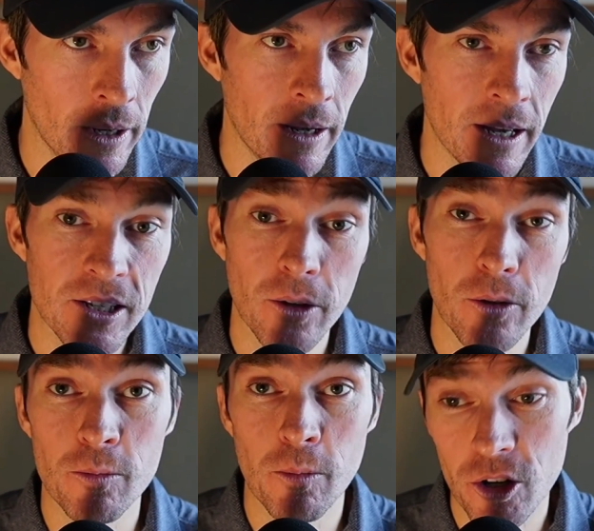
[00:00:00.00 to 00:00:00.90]

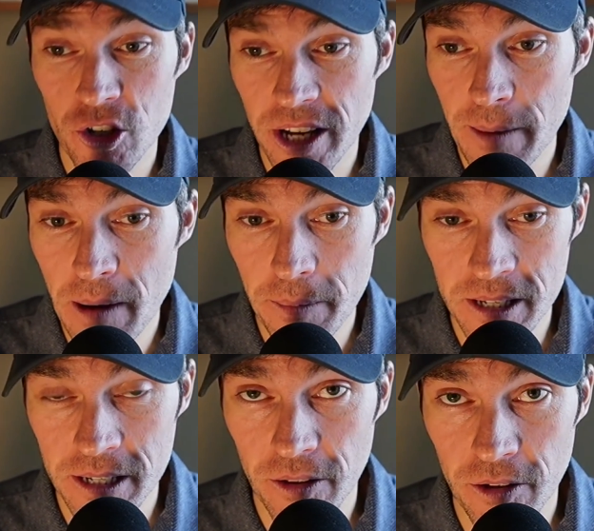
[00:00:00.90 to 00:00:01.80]
Souther's Marsh came up as
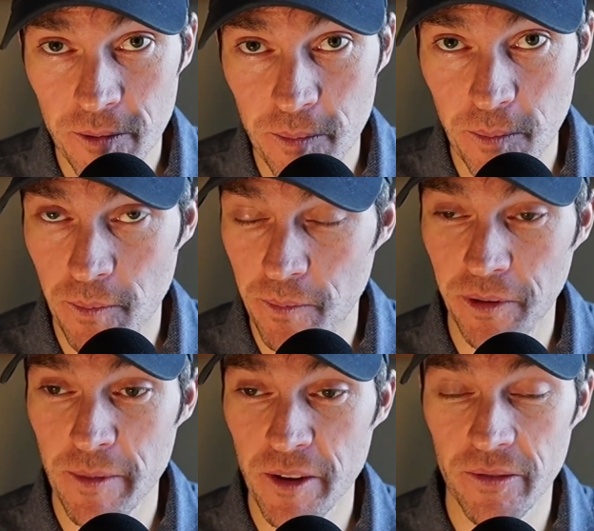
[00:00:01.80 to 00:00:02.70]
another
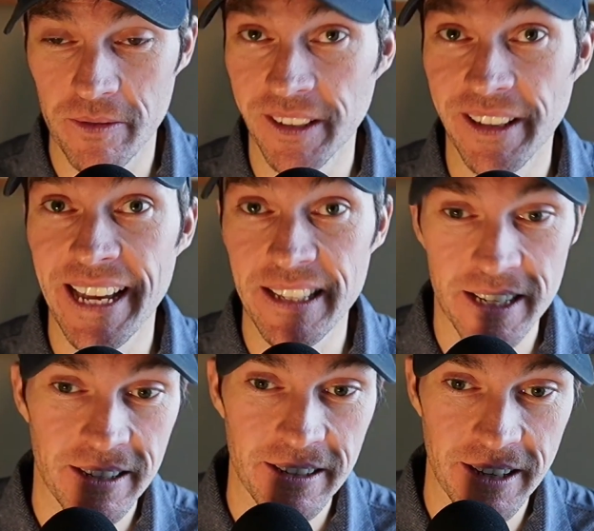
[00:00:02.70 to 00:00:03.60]
Plymouth delight,
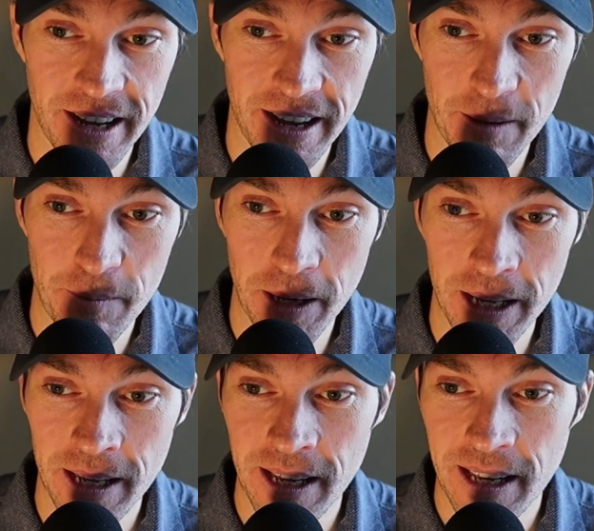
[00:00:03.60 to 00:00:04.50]
but
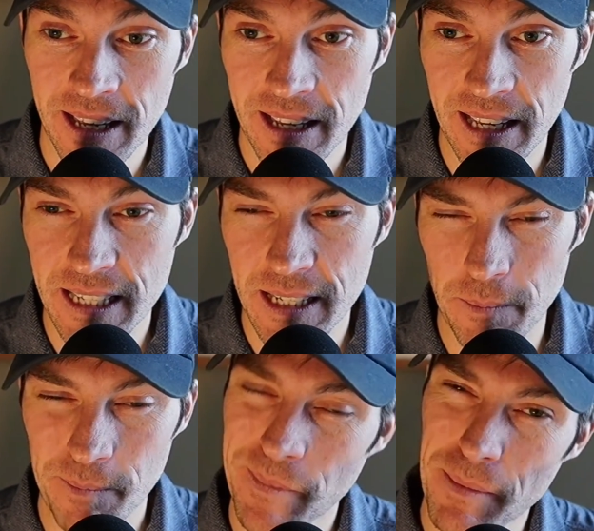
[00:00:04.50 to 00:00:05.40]
it's I
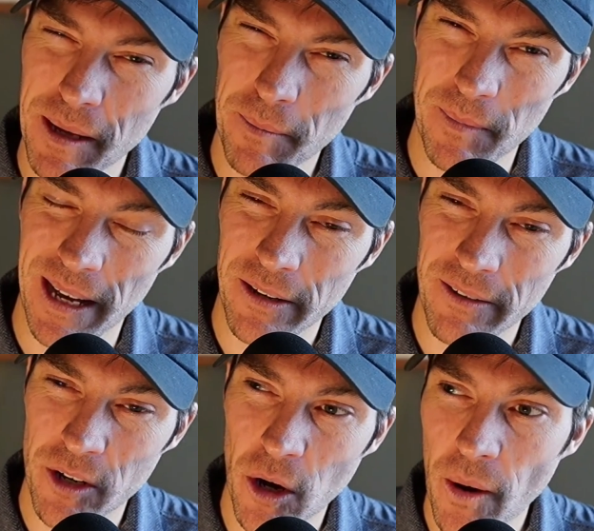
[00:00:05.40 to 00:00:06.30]
don't
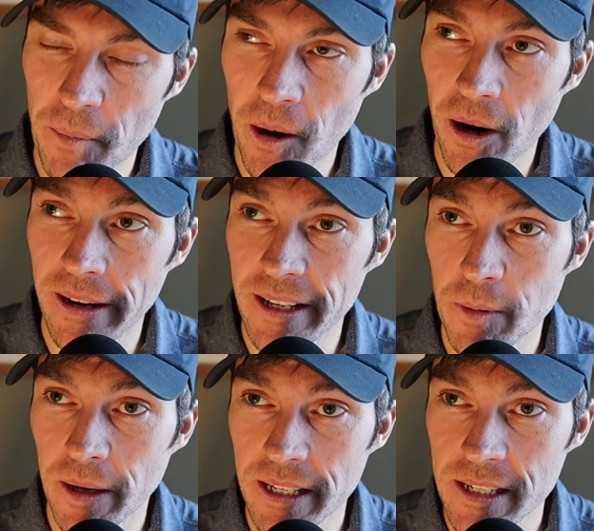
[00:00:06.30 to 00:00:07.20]
even know what par it is,
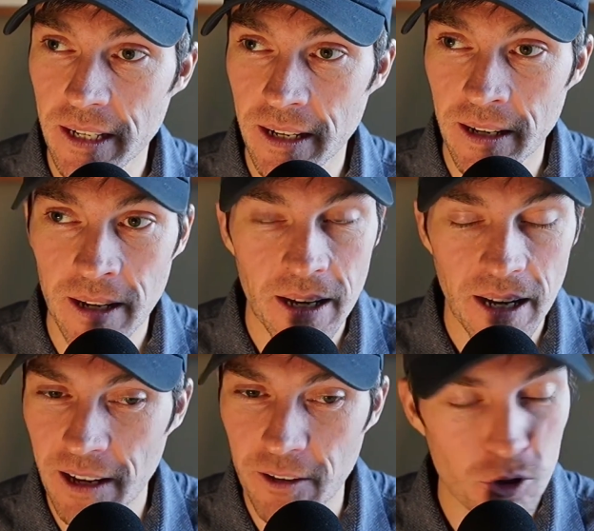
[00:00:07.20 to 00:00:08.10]
but it's
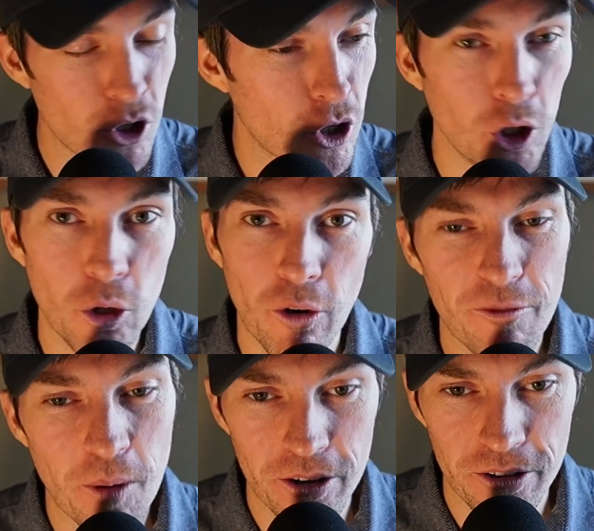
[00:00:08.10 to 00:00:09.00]
got a slew of
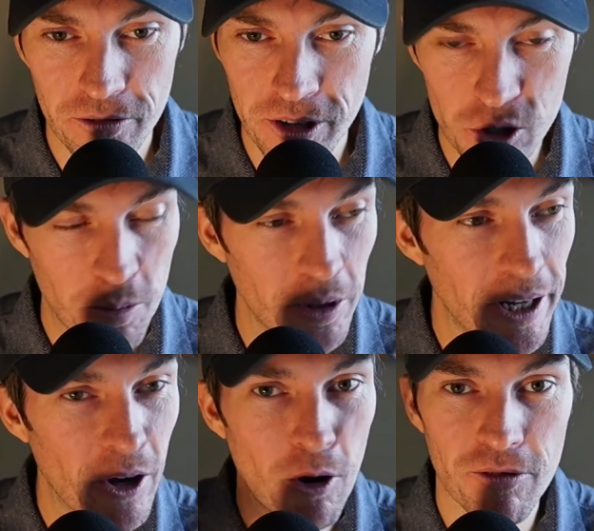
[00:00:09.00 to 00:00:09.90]
par 3s. You play
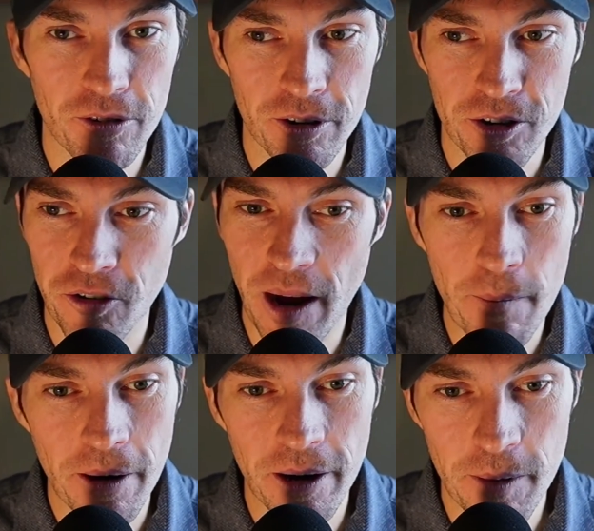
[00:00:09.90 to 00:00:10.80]
over
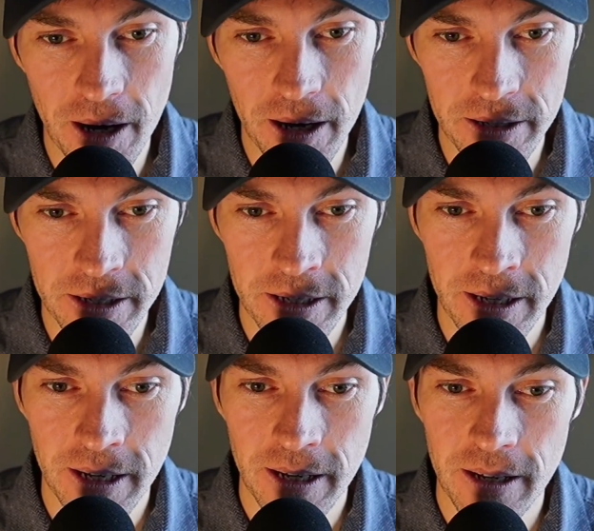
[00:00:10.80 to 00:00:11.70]
cranberry bogs.
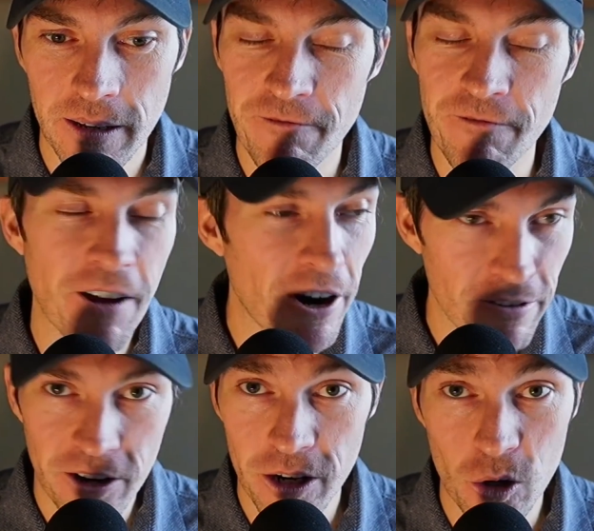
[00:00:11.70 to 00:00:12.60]
Very,
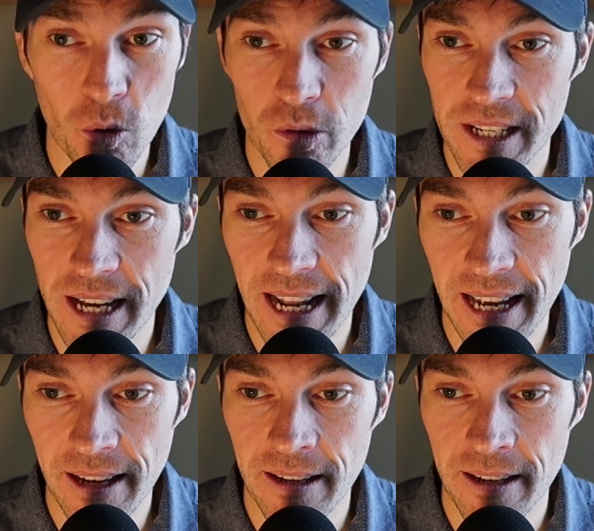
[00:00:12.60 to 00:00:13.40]
very cool setting.